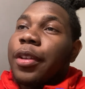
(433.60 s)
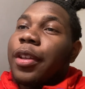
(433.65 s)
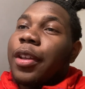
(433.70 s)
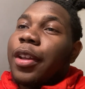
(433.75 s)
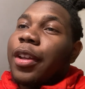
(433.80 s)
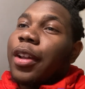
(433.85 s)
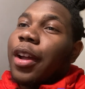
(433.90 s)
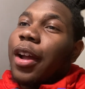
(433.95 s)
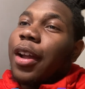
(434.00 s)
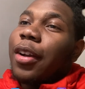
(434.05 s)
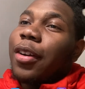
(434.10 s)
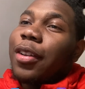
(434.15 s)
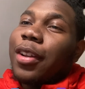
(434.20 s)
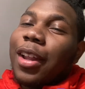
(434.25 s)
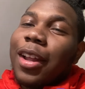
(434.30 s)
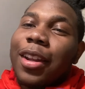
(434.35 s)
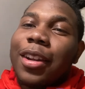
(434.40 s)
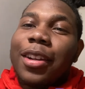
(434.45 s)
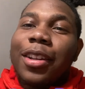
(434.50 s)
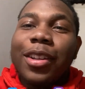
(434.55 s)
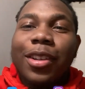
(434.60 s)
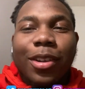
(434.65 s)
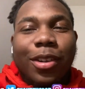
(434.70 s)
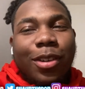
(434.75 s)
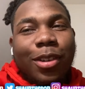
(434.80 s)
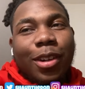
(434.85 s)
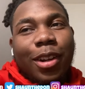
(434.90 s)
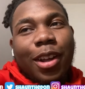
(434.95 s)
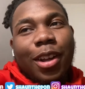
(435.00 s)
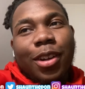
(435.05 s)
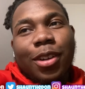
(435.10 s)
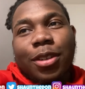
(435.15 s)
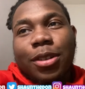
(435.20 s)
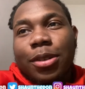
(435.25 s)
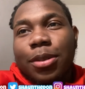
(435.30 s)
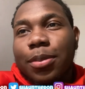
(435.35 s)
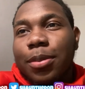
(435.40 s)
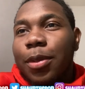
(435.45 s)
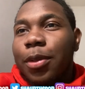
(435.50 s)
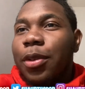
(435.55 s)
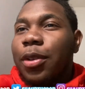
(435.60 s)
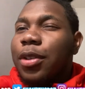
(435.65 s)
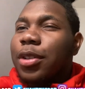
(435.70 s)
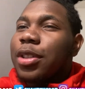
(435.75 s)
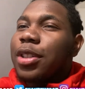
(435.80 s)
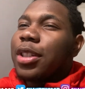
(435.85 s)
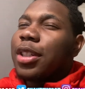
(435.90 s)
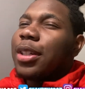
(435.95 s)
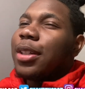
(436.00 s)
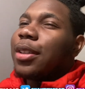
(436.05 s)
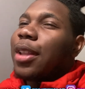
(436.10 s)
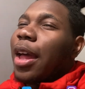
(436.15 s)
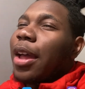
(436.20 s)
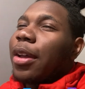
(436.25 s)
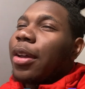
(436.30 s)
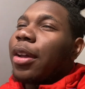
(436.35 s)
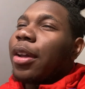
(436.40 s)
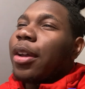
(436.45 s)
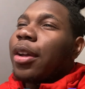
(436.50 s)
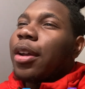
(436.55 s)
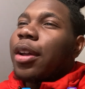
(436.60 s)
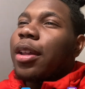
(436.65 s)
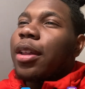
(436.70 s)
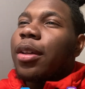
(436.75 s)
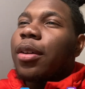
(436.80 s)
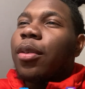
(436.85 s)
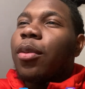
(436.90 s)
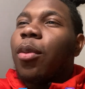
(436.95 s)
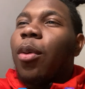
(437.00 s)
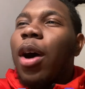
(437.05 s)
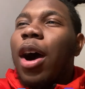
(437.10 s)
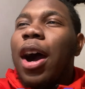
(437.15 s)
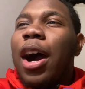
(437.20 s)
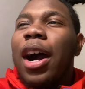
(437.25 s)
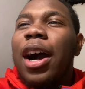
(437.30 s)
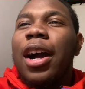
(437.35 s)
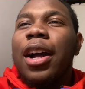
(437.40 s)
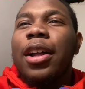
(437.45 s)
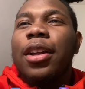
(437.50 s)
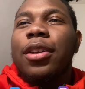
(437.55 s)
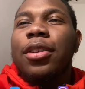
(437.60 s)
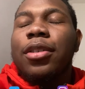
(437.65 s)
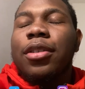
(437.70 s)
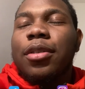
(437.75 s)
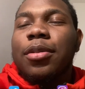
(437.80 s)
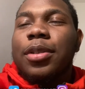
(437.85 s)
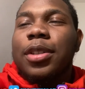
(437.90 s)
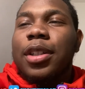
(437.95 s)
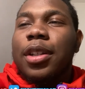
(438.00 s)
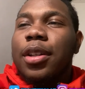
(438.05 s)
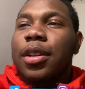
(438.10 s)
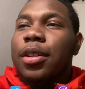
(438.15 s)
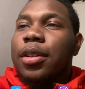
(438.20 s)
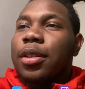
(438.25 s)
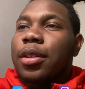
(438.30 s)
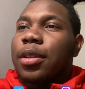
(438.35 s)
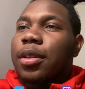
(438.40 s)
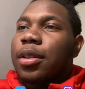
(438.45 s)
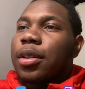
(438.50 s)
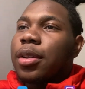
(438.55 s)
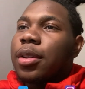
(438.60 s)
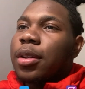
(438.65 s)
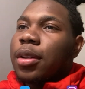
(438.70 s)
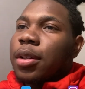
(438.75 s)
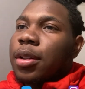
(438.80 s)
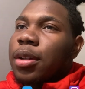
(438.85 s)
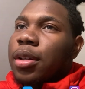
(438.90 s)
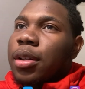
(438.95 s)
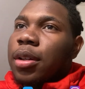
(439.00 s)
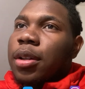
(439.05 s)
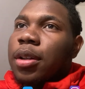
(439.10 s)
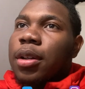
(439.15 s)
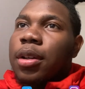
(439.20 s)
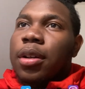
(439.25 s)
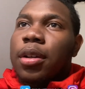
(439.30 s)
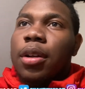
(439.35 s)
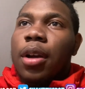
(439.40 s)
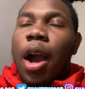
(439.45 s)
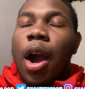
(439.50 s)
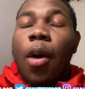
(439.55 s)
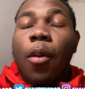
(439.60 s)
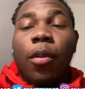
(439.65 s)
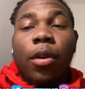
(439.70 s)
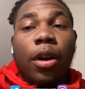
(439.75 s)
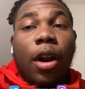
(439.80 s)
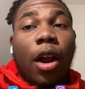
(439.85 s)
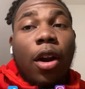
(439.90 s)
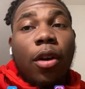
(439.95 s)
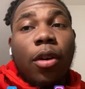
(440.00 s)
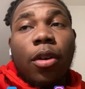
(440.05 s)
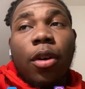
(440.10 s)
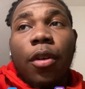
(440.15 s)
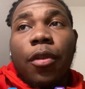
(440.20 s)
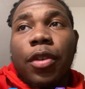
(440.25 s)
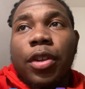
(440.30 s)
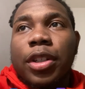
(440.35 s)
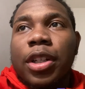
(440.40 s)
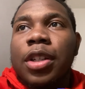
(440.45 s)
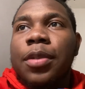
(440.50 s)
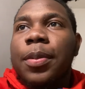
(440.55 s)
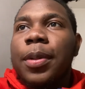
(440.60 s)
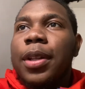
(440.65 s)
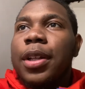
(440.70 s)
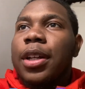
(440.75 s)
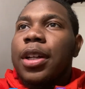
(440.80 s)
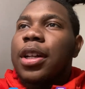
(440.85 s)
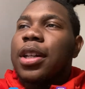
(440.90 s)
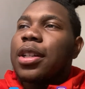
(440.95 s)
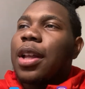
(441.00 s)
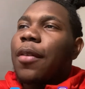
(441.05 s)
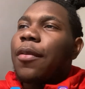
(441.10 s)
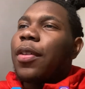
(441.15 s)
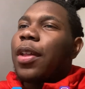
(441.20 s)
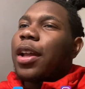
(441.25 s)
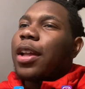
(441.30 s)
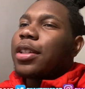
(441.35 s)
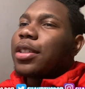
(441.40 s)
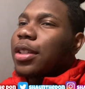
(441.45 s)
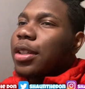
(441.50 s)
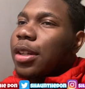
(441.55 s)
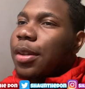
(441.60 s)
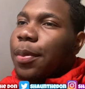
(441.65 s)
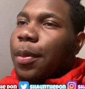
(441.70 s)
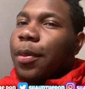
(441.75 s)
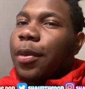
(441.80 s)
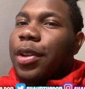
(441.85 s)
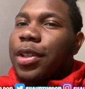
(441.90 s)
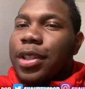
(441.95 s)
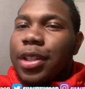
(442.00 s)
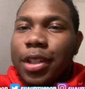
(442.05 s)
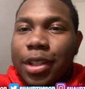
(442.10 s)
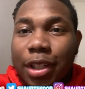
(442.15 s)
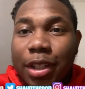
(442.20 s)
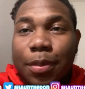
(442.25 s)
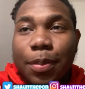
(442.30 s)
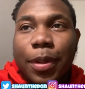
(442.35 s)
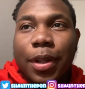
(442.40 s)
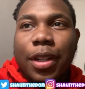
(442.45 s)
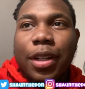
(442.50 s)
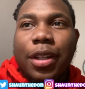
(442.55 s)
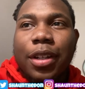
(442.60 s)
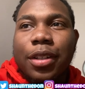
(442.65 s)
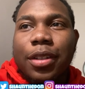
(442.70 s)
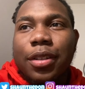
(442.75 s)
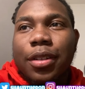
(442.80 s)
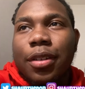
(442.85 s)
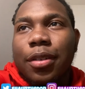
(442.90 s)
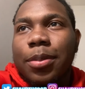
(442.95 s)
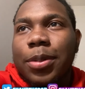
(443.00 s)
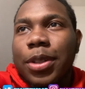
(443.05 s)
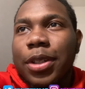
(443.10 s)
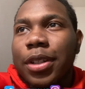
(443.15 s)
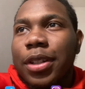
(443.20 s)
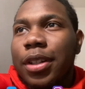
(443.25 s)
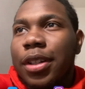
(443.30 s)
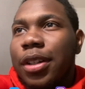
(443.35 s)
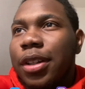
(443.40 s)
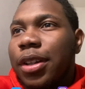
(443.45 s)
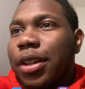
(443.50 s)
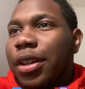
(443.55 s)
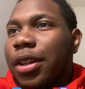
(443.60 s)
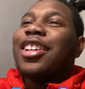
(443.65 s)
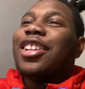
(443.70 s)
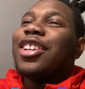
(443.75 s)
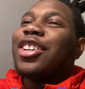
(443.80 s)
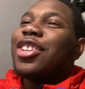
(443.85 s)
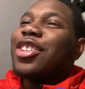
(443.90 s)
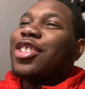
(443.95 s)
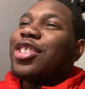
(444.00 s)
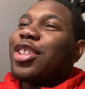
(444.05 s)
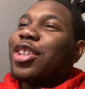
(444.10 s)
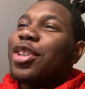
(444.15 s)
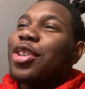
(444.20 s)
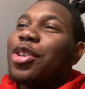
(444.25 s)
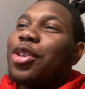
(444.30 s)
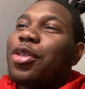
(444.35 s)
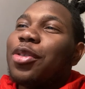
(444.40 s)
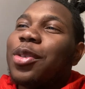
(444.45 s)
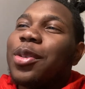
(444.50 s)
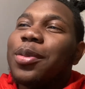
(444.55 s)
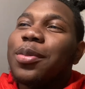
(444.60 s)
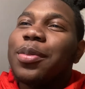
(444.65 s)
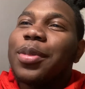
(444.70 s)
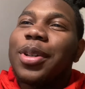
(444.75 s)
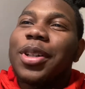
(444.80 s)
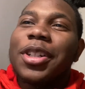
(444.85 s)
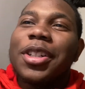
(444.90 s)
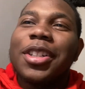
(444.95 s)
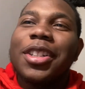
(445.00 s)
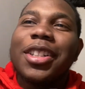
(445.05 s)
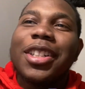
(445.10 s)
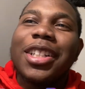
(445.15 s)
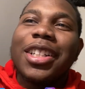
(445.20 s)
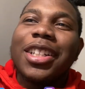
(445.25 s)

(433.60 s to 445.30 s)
Yeah, I ain't gonna lie, Dio on that hoe, but we gonna see like why. You know what I'm saying? I want. I don't know if it's just because. I feel like it's a deeper reason, just because. You know what I'm saying? Yo, he's a goofy, bro.